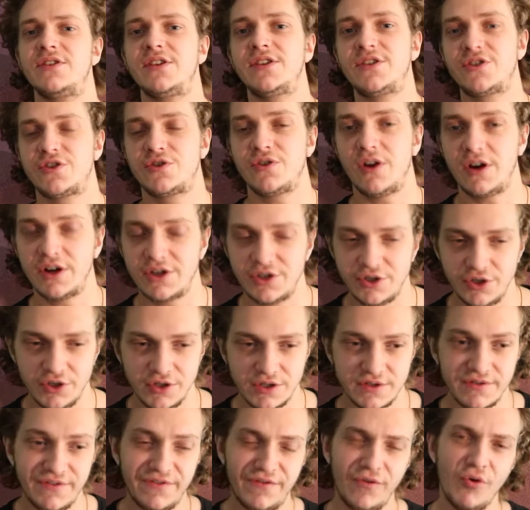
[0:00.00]

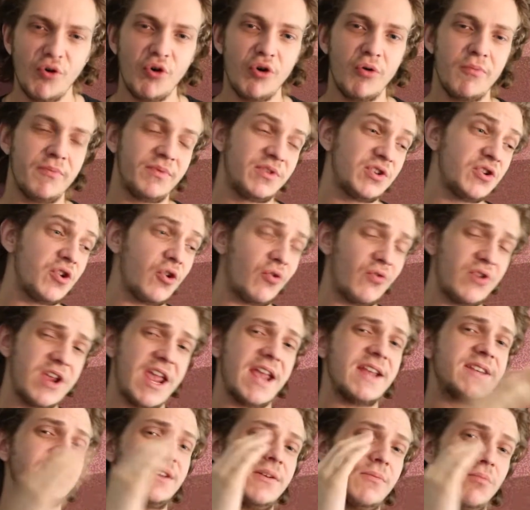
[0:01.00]
structures form to
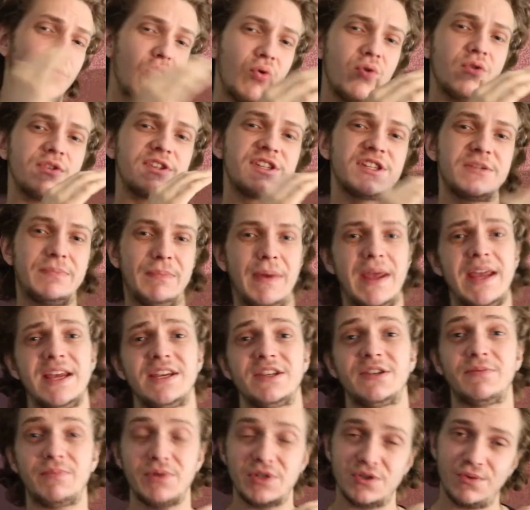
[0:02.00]
create more
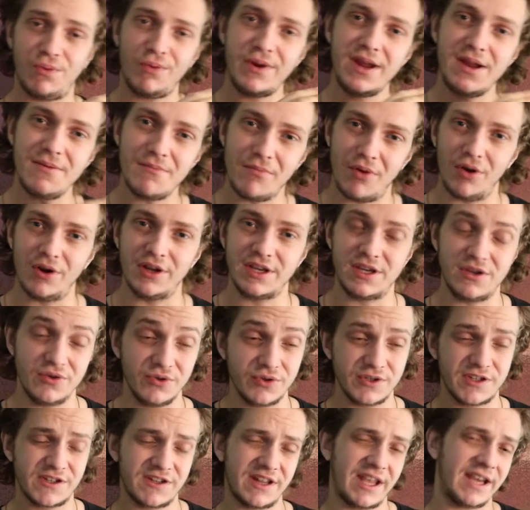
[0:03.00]
space between
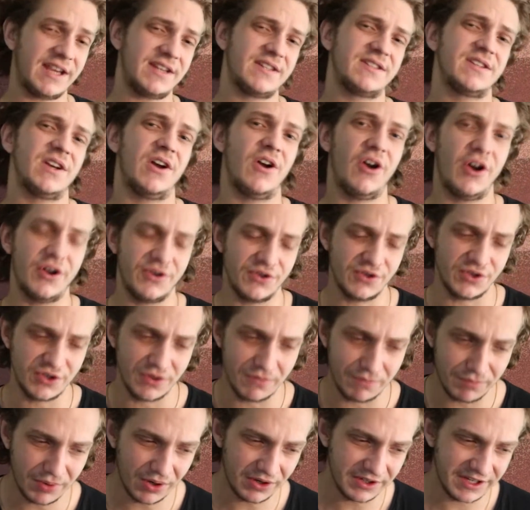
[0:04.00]
molecules thanks to
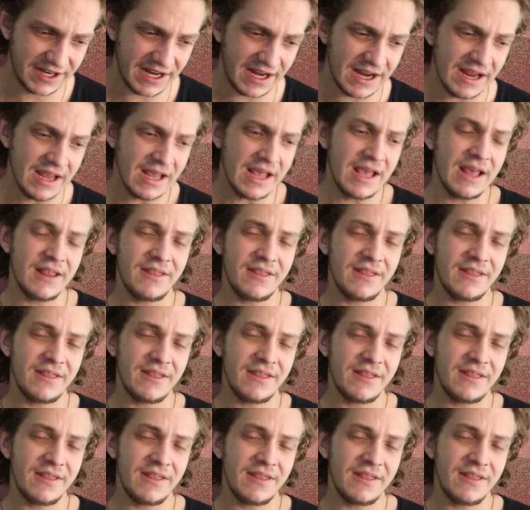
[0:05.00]
hydrogen bonding,